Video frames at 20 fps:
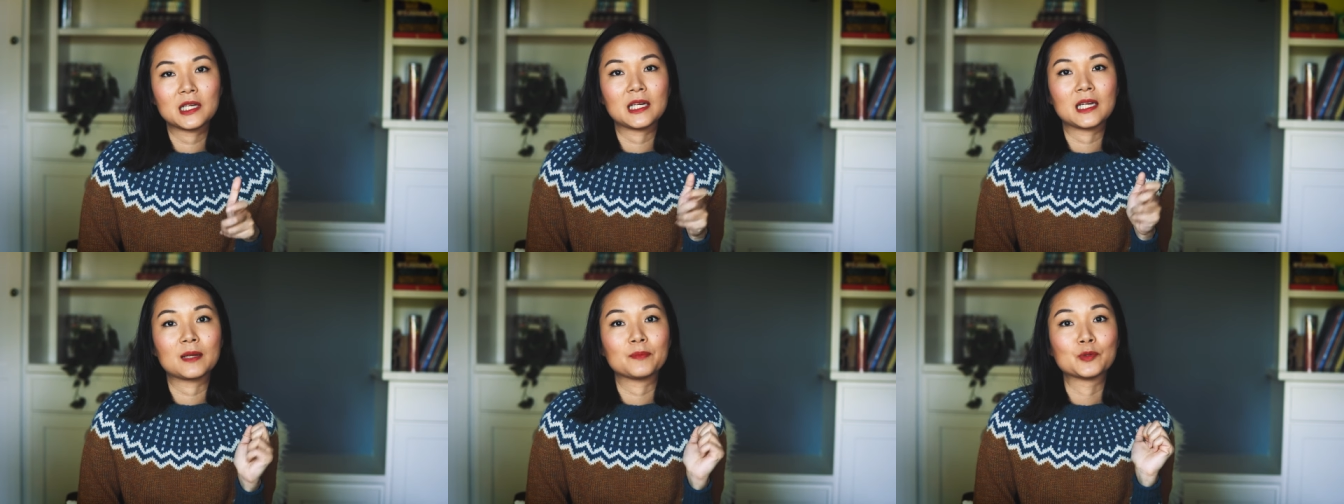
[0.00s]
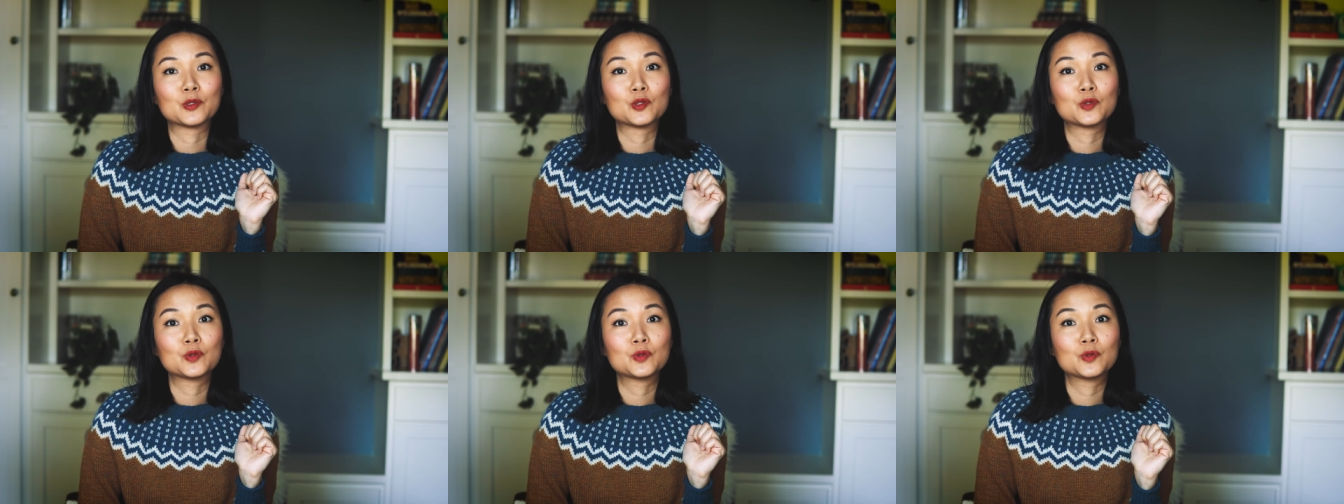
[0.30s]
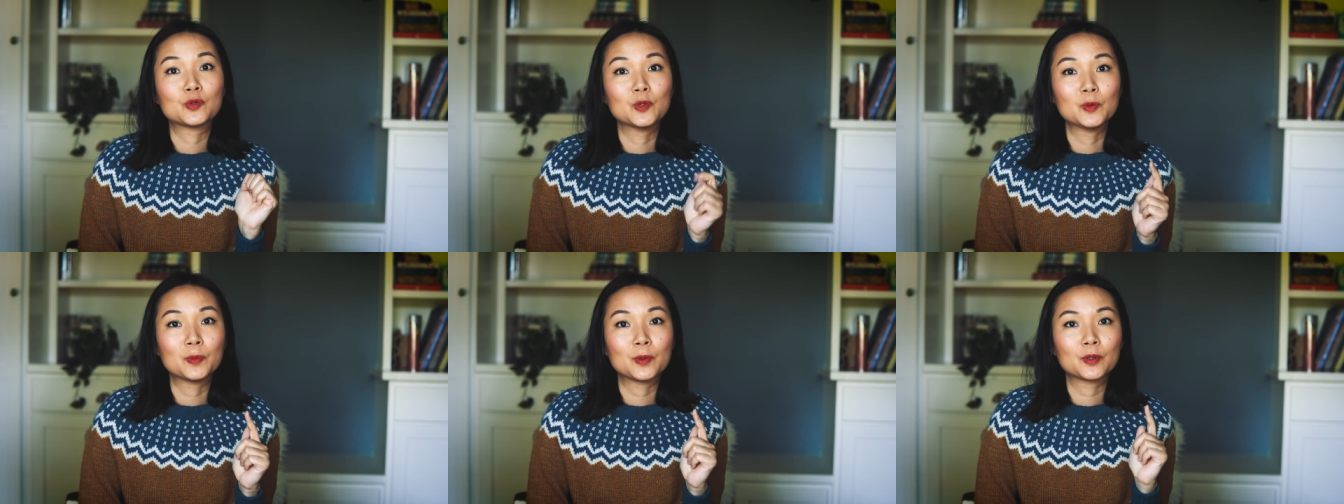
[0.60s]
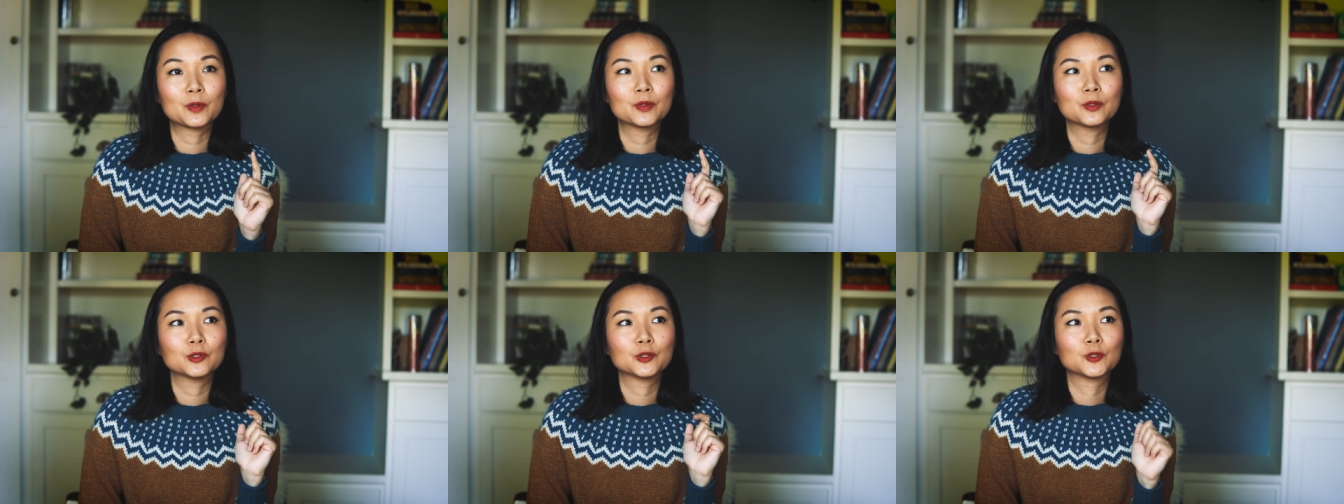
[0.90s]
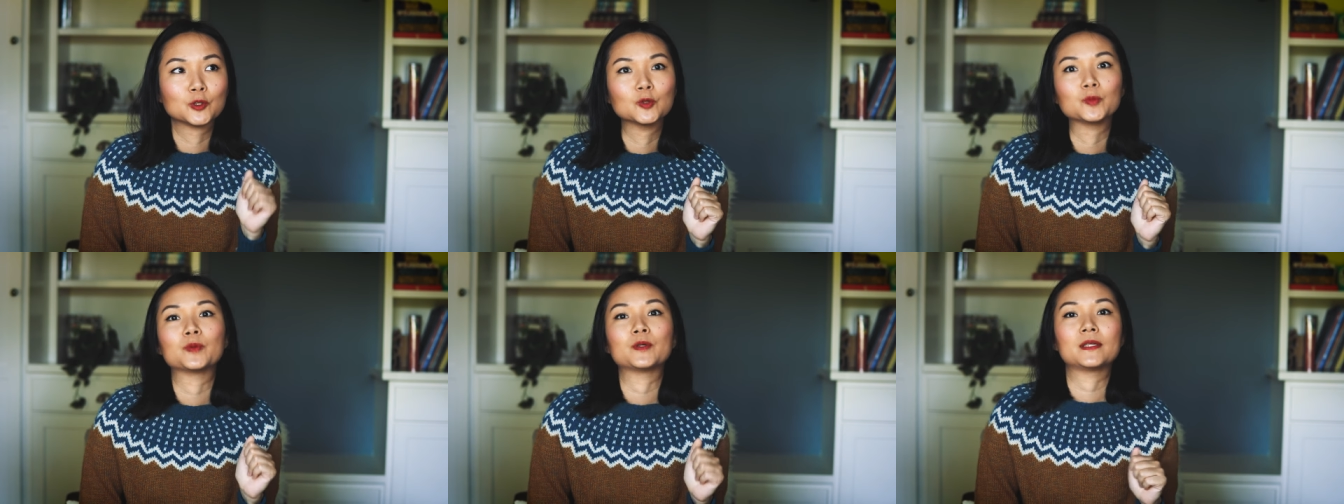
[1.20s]
and I'm super,
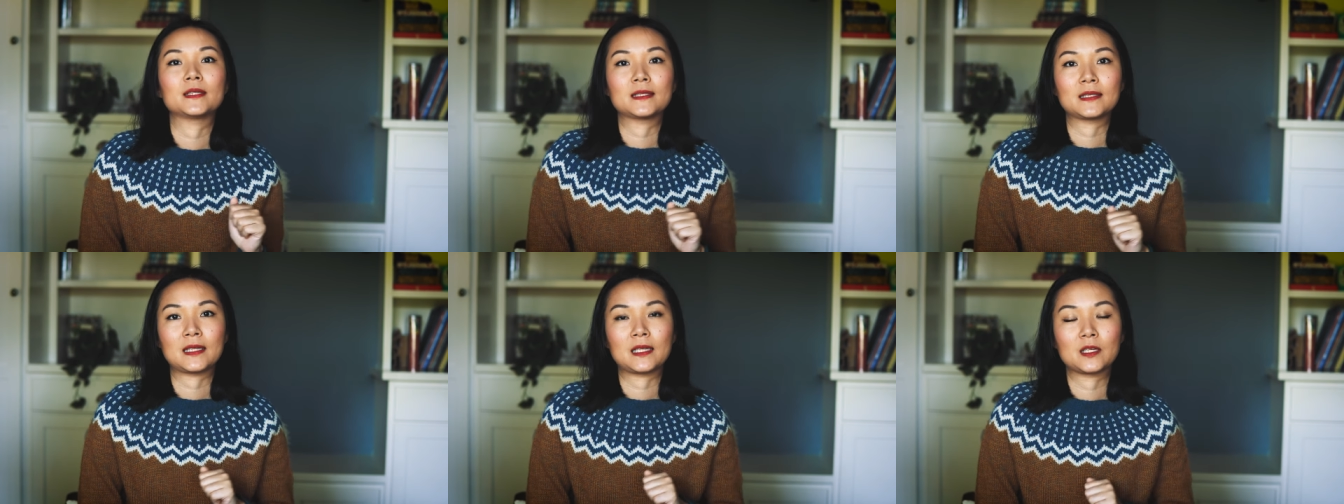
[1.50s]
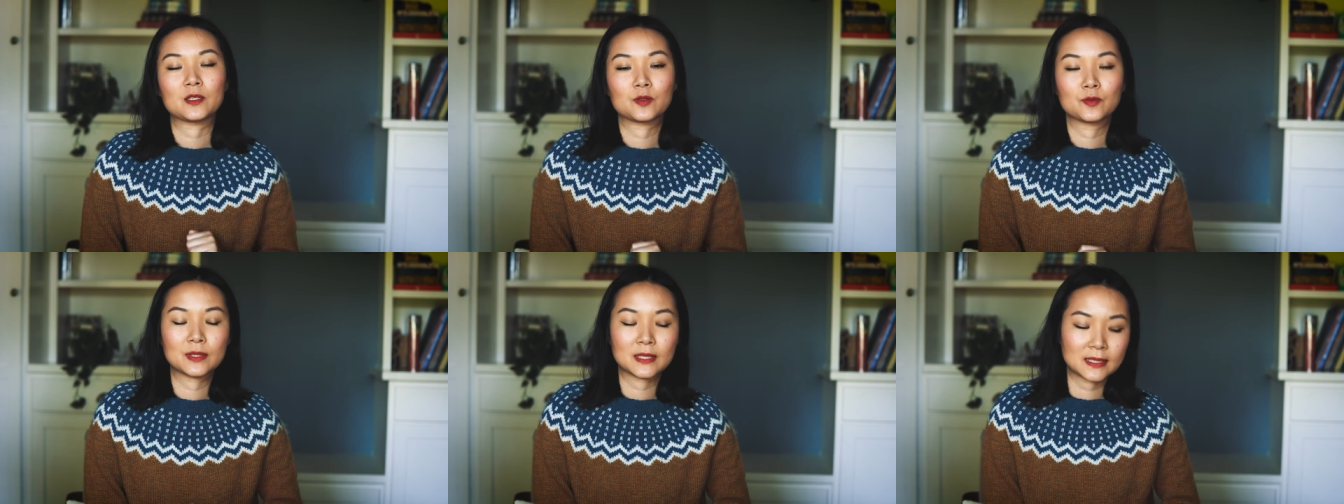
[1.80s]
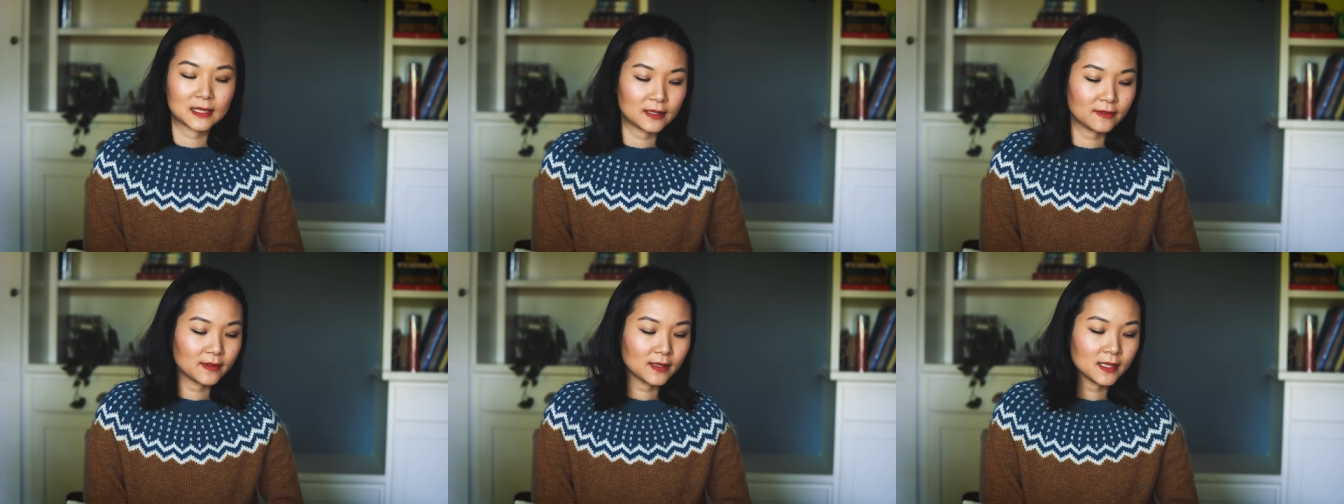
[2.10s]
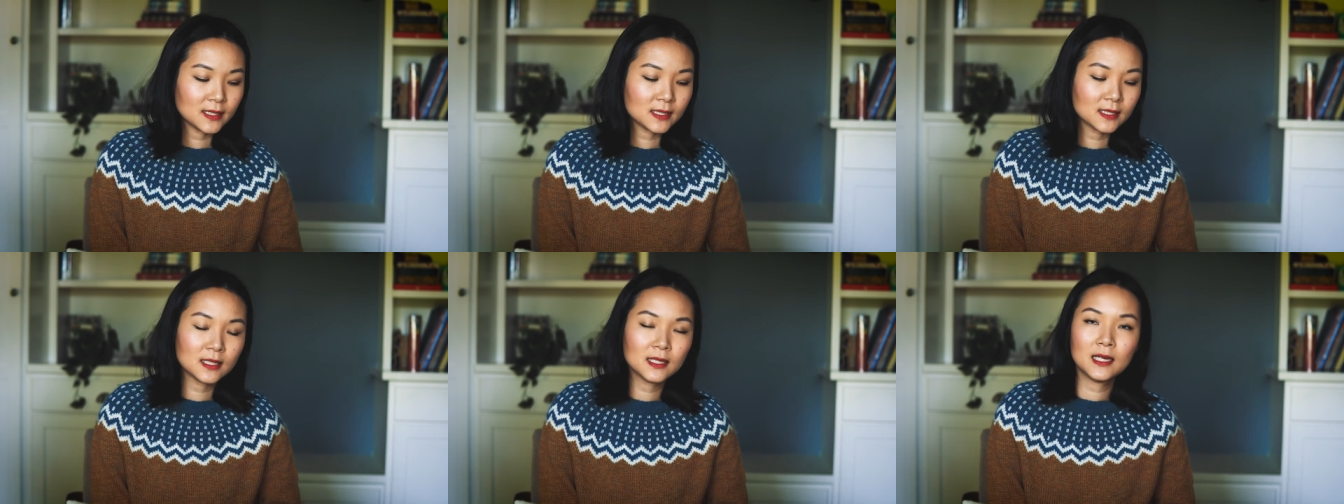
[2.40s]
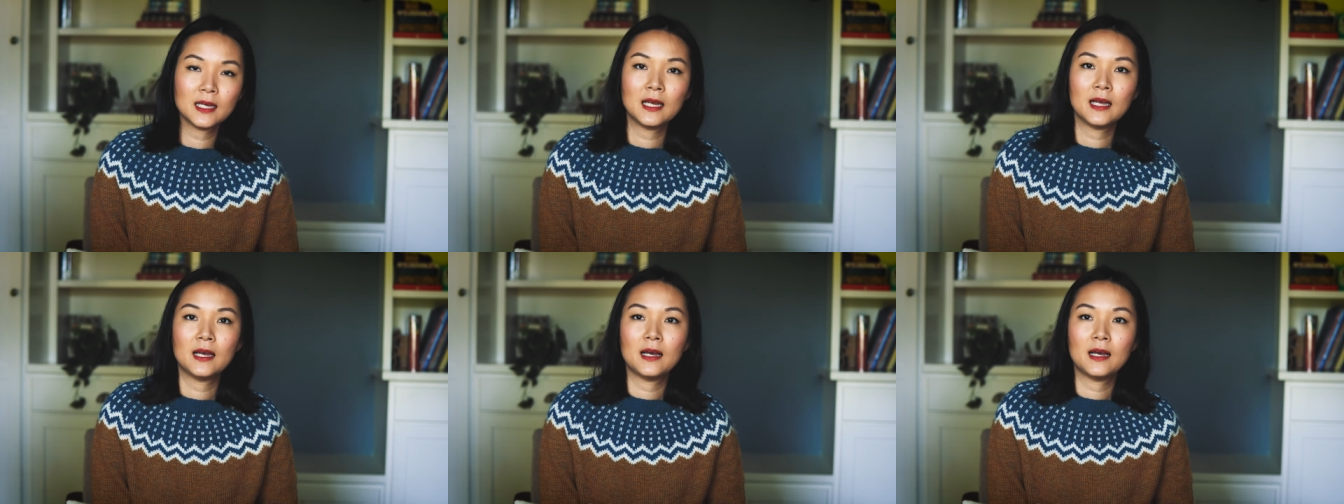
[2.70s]
super excited to receive it.